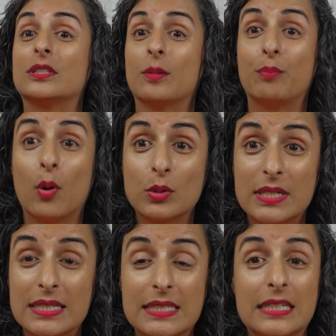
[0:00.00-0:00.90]
what's the
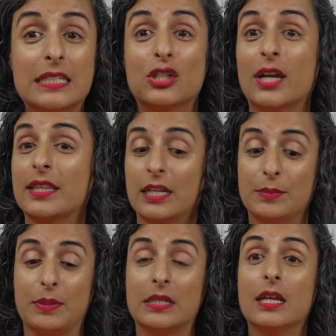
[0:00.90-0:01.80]
potency, check that
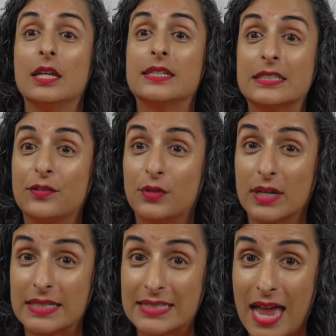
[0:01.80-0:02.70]
it's been tested for
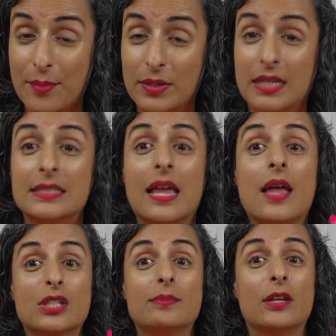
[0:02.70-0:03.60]
contaminants.
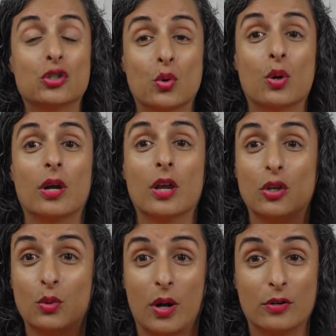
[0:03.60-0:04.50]
Just make sure you